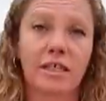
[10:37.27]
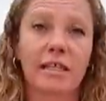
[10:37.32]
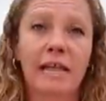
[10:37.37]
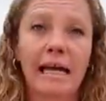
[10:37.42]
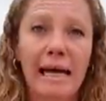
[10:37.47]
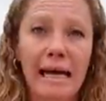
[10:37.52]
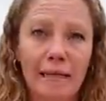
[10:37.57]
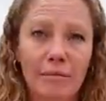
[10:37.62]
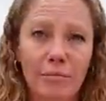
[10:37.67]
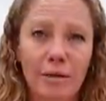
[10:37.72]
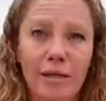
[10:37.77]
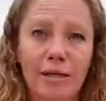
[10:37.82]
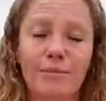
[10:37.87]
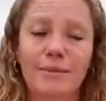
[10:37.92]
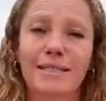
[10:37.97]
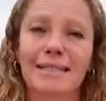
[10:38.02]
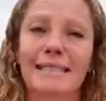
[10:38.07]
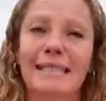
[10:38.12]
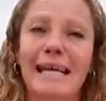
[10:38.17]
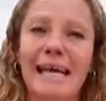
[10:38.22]
and had
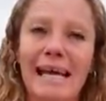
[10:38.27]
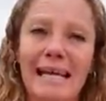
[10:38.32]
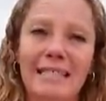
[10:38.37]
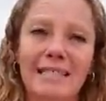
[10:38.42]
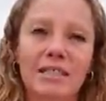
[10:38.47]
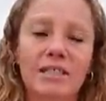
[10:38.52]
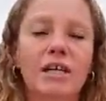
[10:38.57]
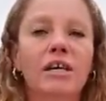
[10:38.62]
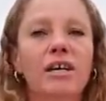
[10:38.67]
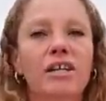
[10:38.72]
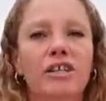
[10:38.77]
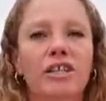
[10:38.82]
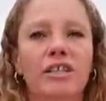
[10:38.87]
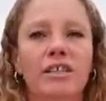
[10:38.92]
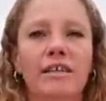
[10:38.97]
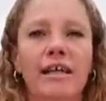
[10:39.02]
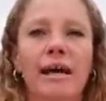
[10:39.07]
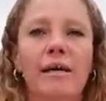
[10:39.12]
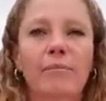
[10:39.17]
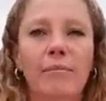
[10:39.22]
babies and has an udder,
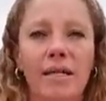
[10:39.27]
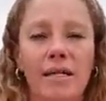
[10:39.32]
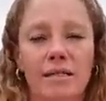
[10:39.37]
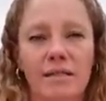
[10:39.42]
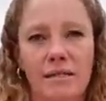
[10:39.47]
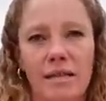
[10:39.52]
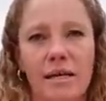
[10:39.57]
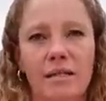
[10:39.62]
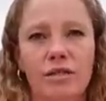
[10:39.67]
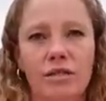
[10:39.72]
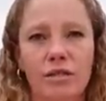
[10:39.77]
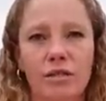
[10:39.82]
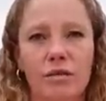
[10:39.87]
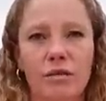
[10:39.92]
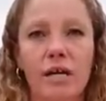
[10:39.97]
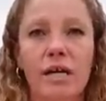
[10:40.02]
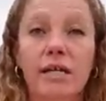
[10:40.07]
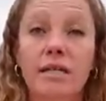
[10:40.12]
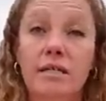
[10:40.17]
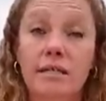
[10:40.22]
that makes that doe
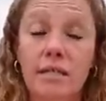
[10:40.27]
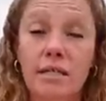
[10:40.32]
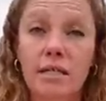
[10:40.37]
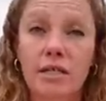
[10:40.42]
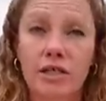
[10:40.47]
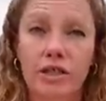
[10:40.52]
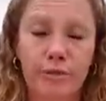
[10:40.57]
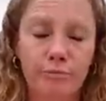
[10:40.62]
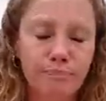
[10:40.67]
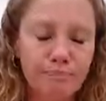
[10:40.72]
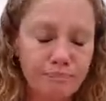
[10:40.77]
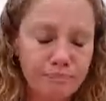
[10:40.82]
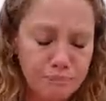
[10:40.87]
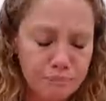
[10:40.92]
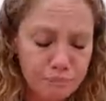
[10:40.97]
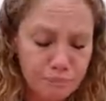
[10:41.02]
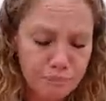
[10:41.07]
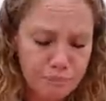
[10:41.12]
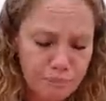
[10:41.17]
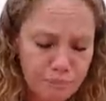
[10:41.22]
a senior.
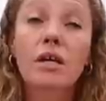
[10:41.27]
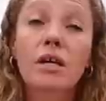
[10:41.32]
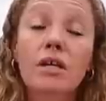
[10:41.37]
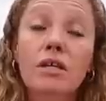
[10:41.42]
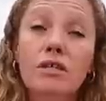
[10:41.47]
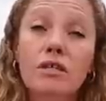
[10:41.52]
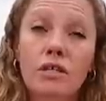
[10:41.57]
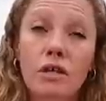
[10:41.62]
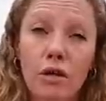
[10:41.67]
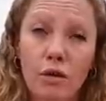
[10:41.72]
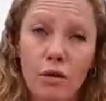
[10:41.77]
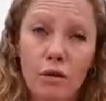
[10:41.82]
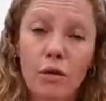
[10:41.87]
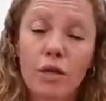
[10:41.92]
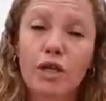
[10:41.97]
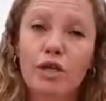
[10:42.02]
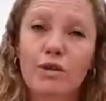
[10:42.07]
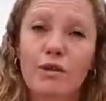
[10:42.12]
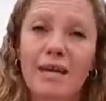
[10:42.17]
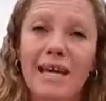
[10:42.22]
So
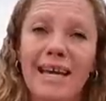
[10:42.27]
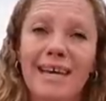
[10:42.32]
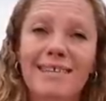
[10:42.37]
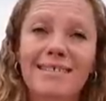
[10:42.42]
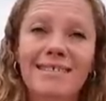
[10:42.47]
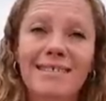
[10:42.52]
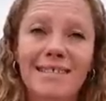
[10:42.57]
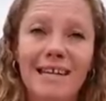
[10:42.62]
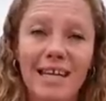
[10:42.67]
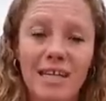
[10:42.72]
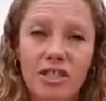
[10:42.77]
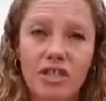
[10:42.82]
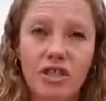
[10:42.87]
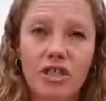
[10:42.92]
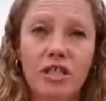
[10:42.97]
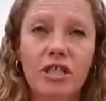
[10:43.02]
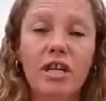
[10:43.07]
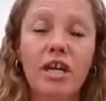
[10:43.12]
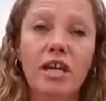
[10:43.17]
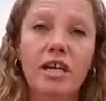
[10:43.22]
you can sanction